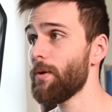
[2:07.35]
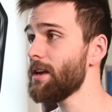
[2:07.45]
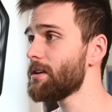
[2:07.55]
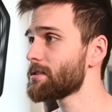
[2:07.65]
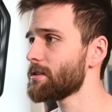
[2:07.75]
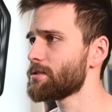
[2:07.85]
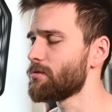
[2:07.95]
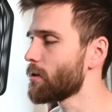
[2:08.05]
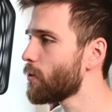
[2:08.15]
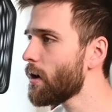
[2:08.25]
We can discuss the
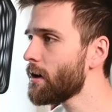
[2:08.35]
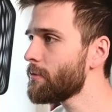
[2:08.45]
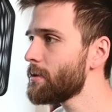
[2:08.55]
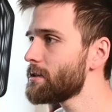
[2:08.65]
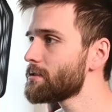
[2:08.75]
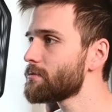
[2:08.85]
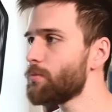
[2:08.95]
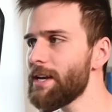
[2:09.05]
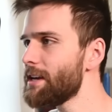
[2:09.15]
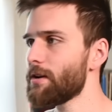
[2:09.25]
requirements.
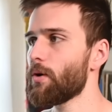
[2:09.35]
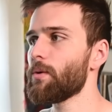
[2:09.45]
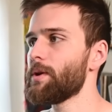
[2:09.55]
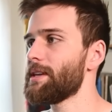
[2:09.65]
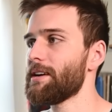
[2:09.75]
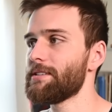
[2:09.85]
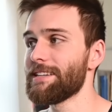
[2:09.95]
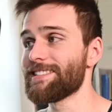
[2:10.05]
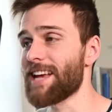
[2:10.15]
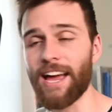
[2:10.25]
We did a whole entire
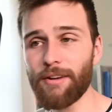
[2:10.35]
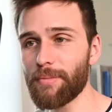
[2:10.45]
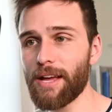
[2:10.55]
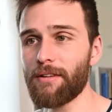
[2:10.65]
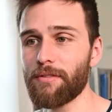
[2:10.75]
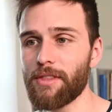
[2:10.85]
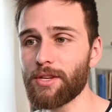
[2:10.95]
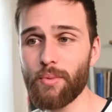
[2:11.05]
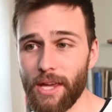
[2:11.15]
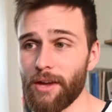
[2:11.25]
design plan for
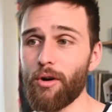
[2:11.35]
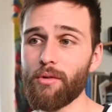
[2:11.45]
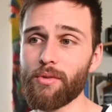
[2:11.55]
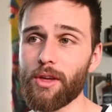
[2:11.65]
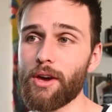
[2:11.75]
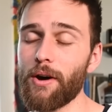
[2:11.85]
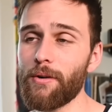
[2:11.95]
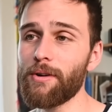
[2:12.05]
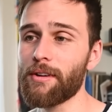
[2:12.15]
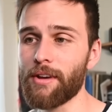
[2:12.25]
this. We can go over the
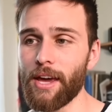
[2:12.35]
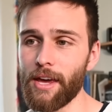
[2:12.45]
code and